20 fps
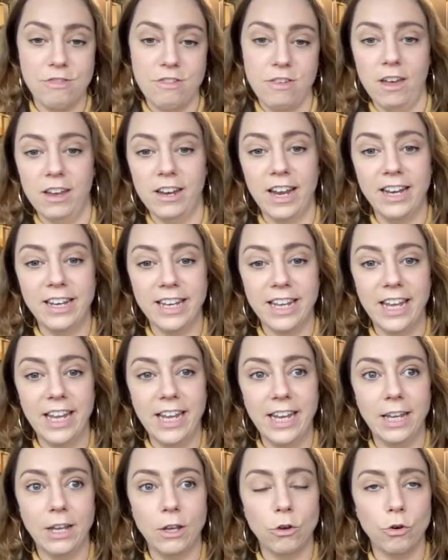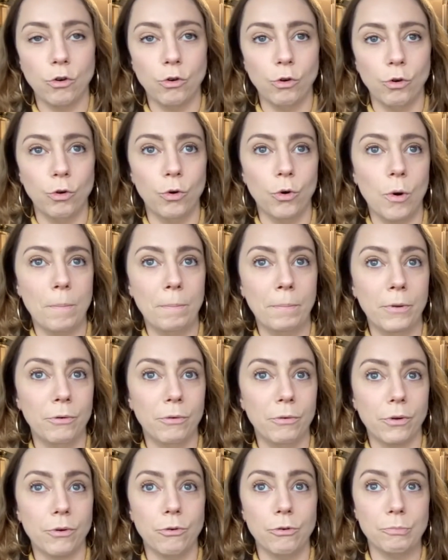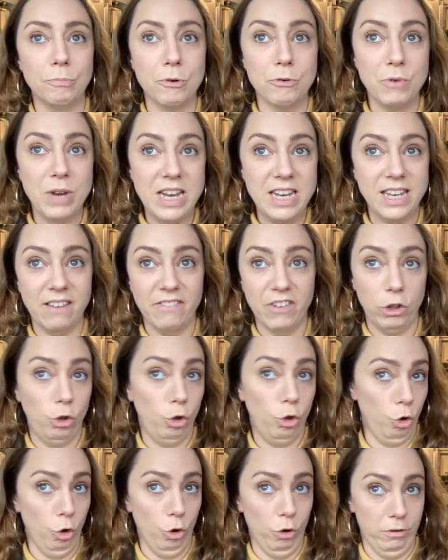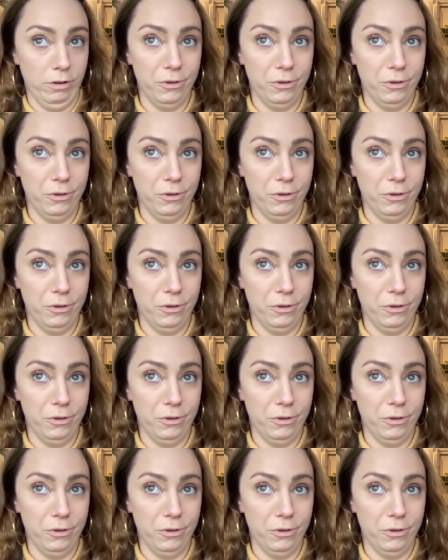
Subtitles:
third AD called Marie Devateur,